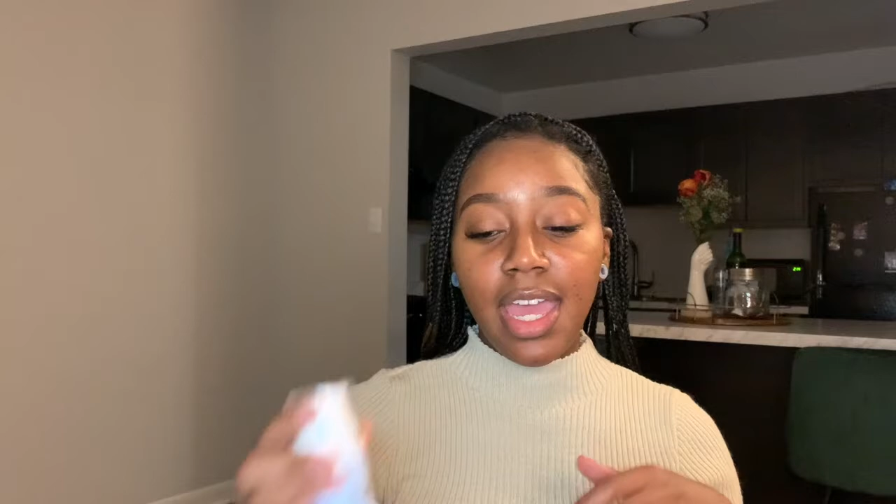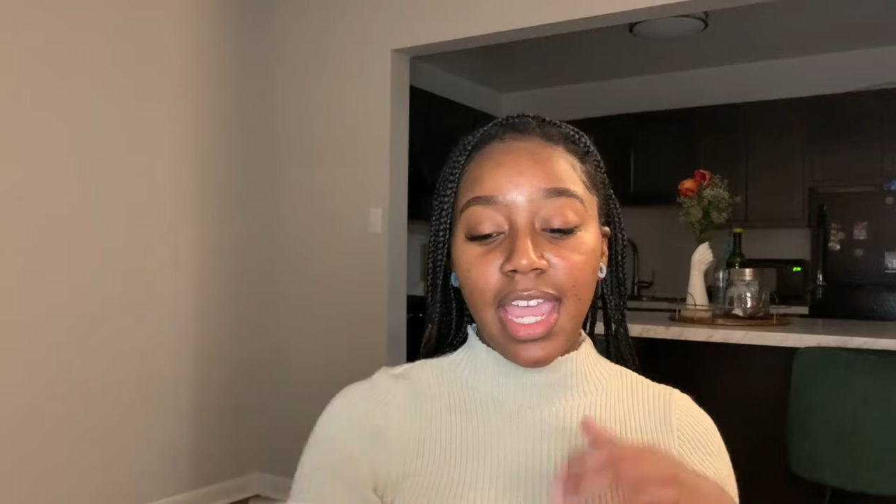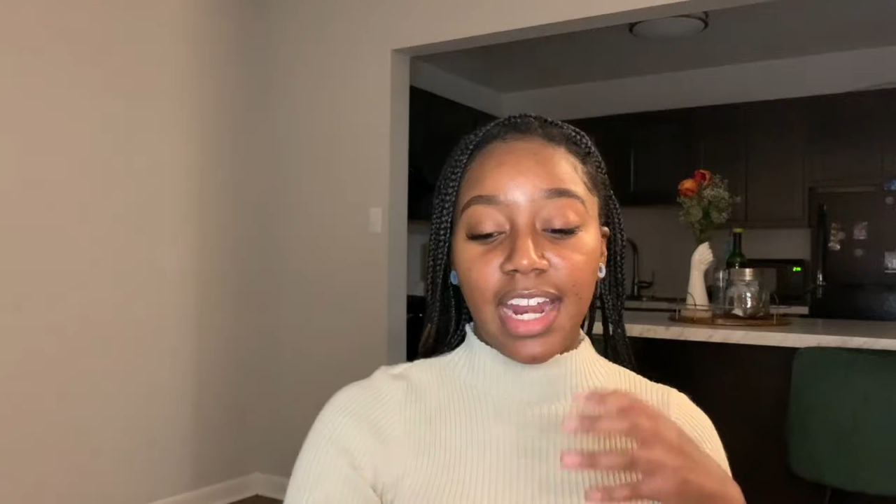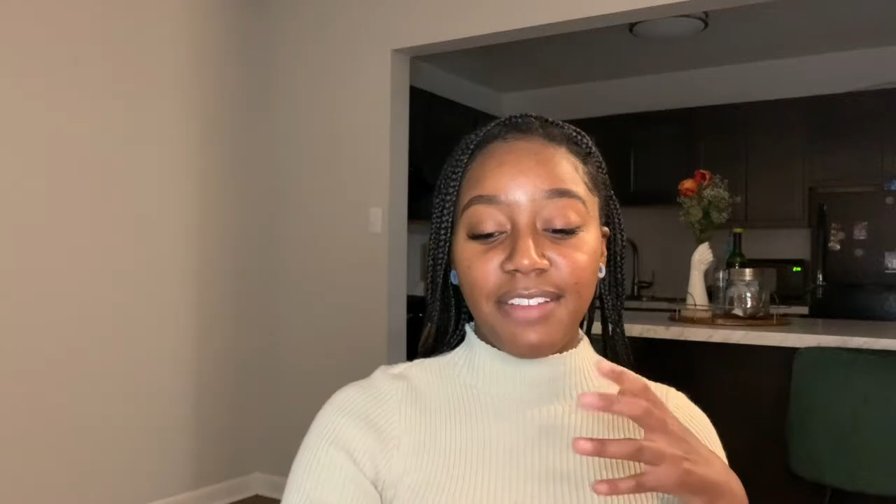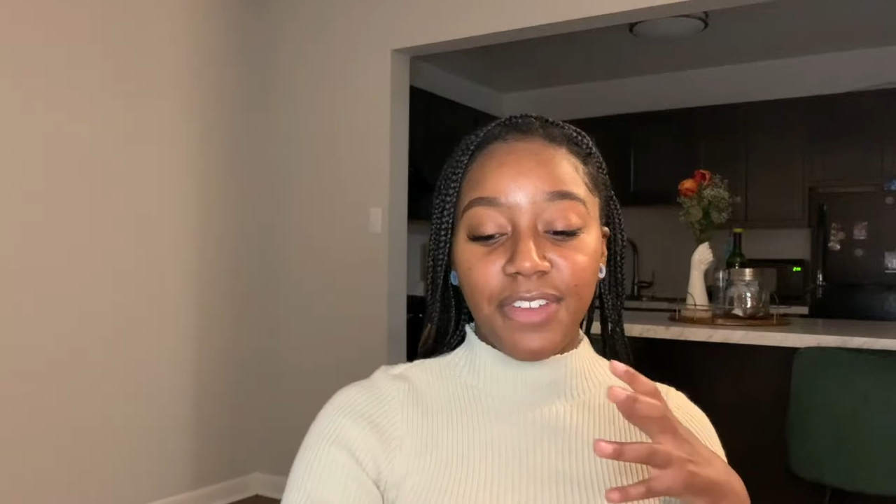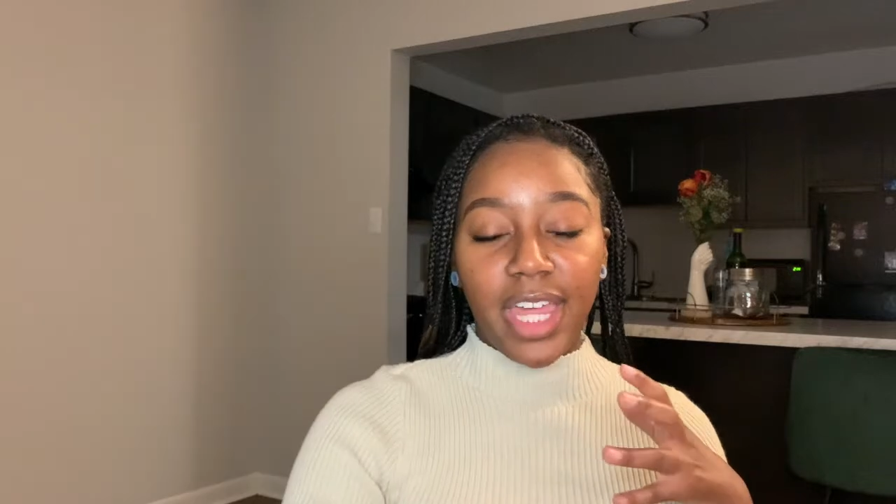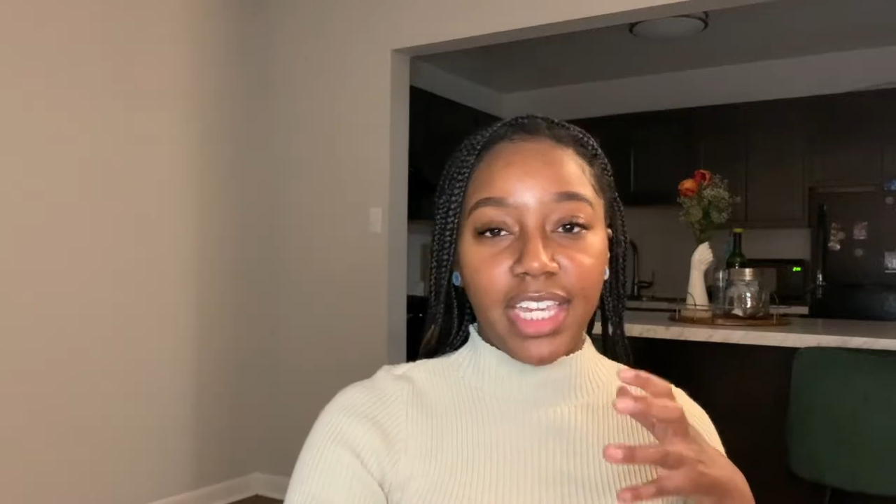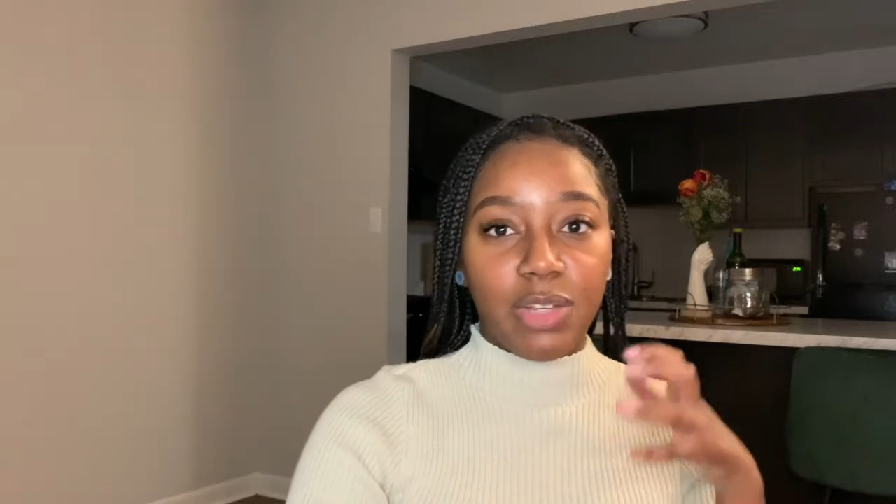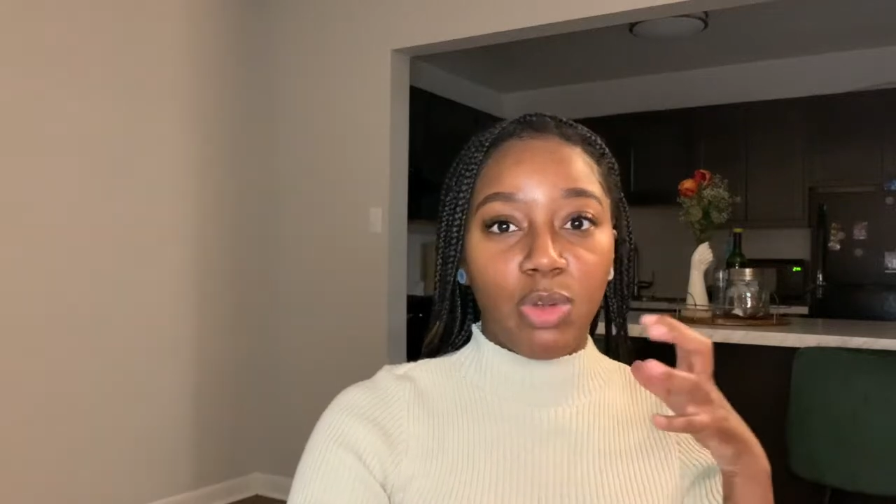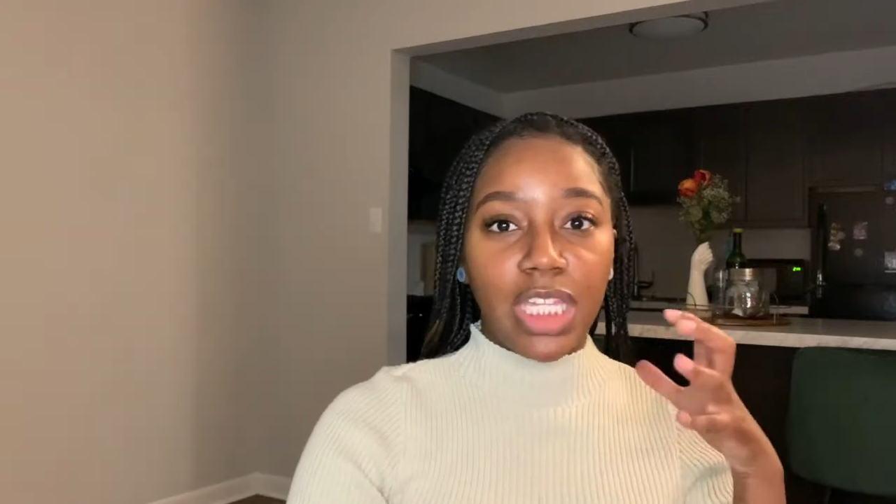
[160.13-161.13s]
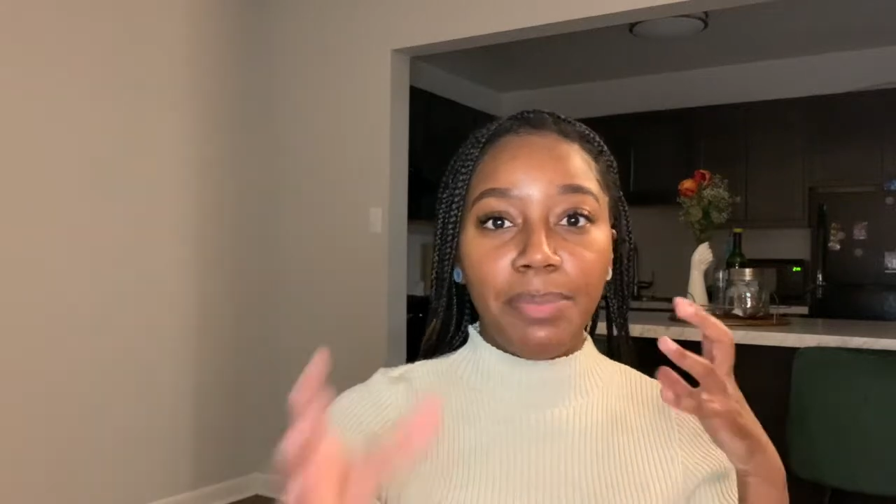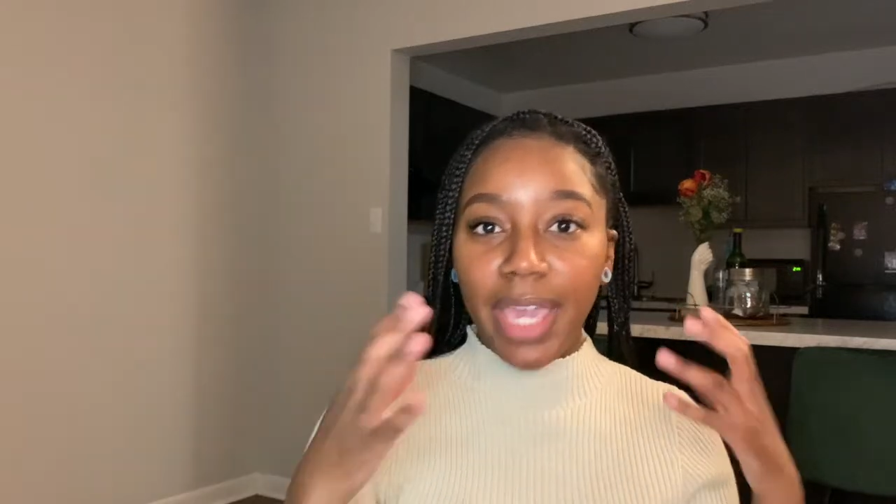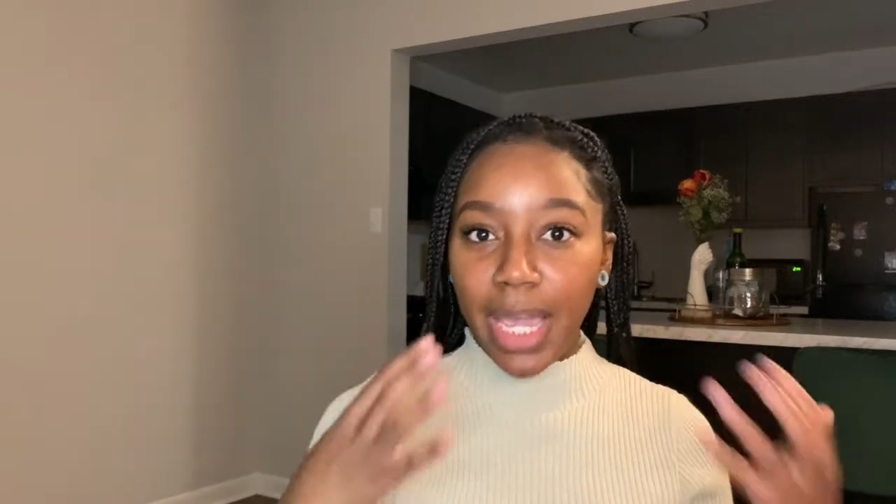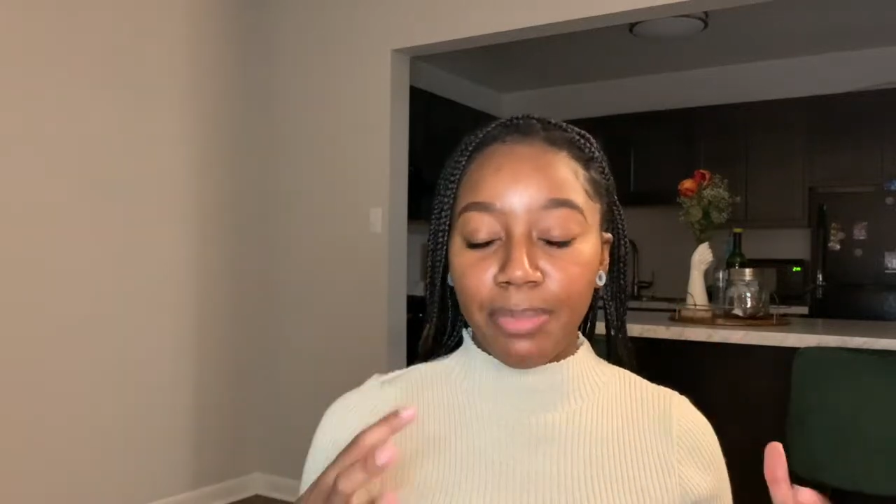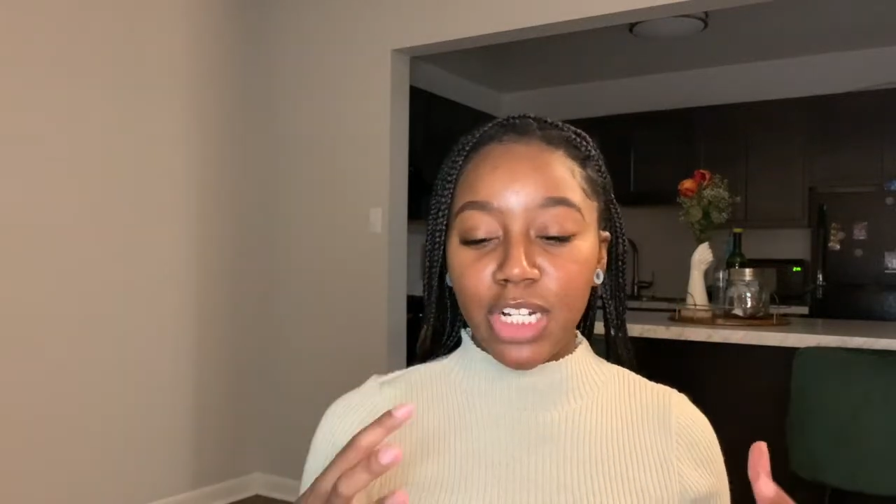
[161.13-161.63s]
and I feel like it really
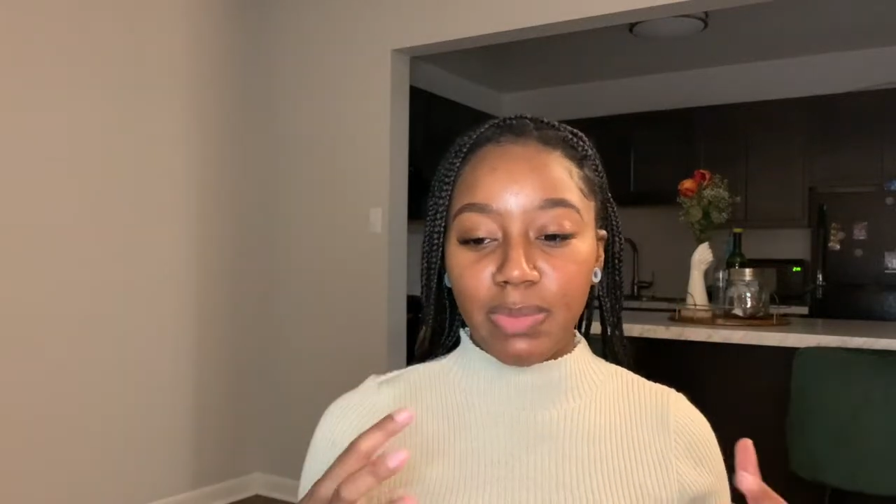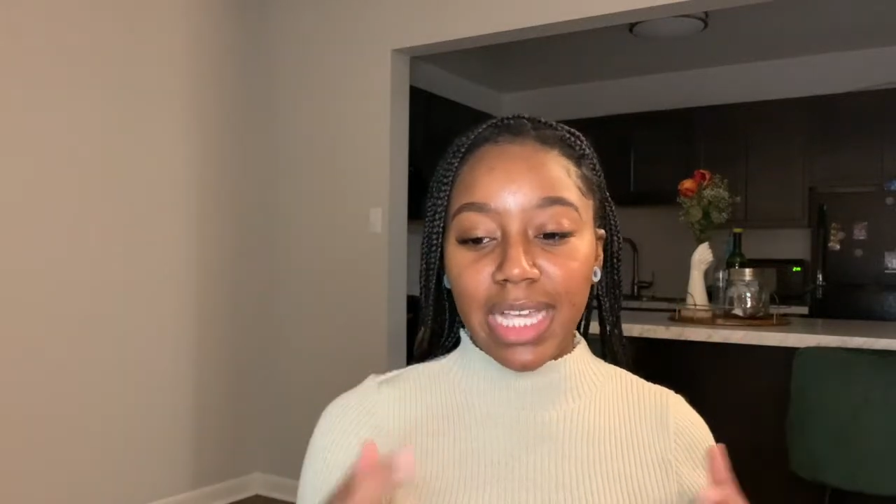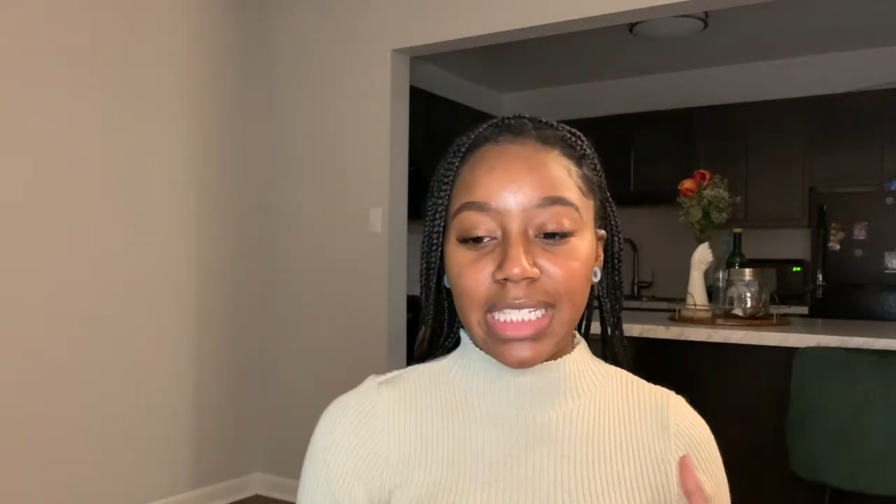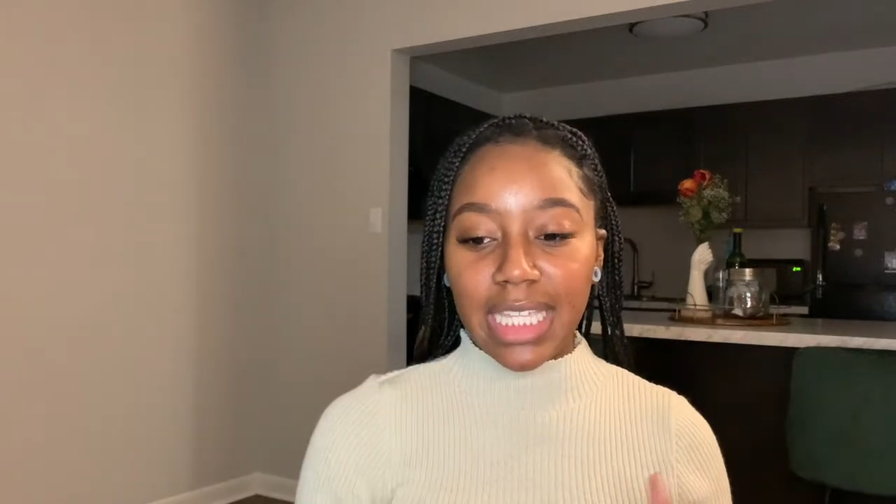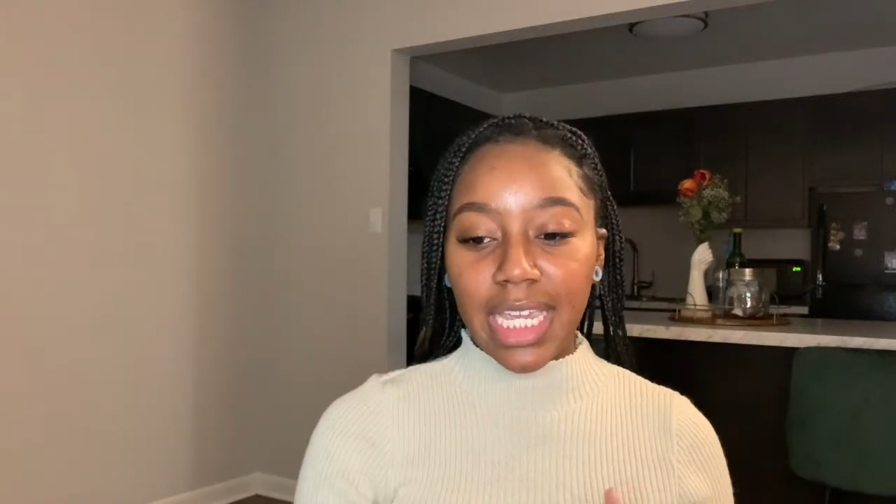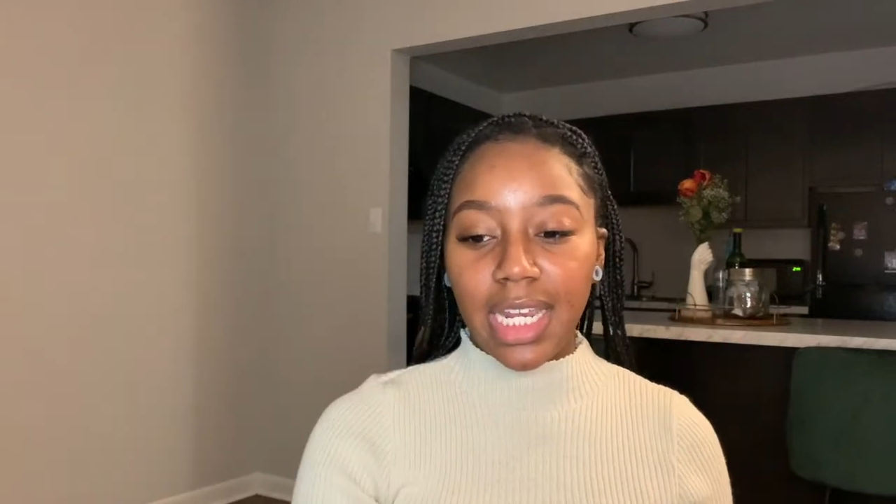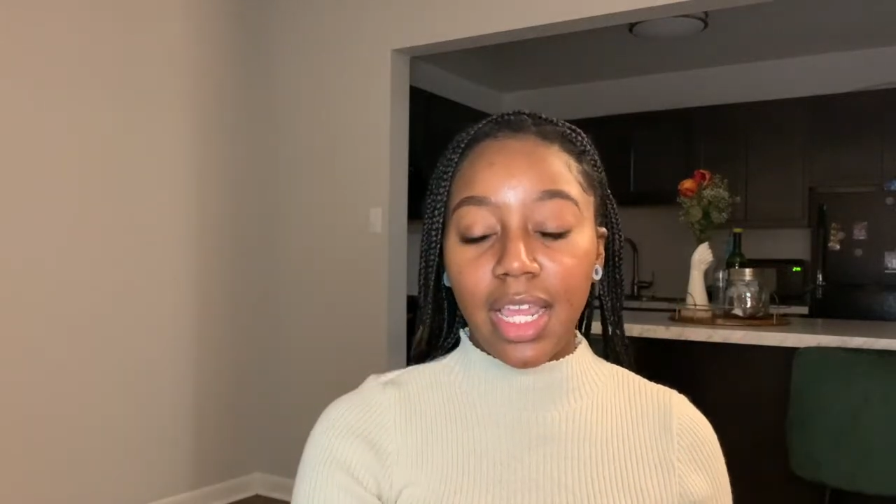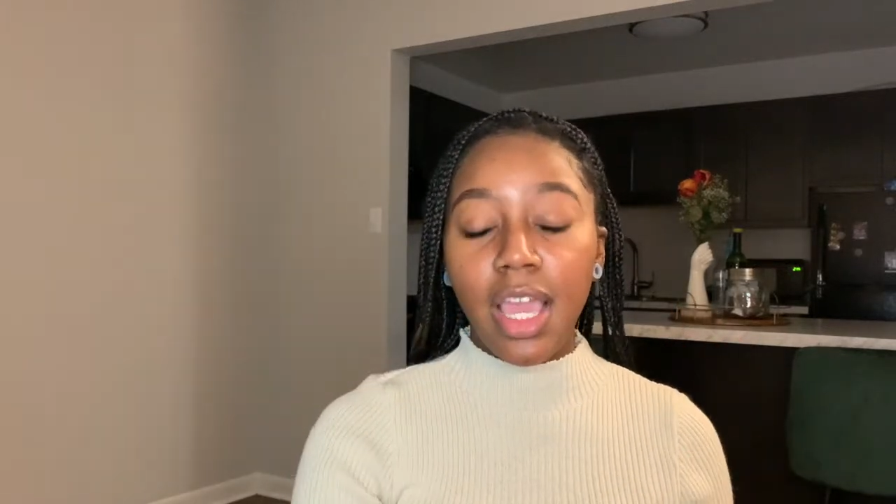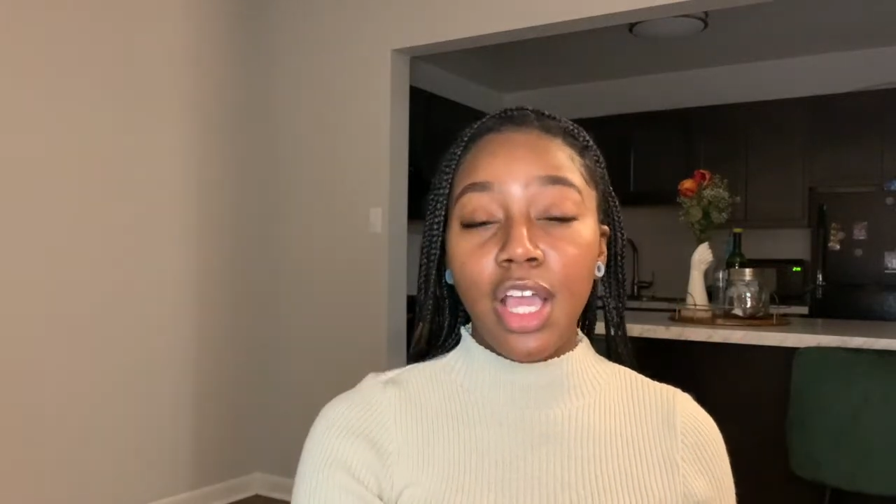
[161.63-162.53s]
pampers my skin.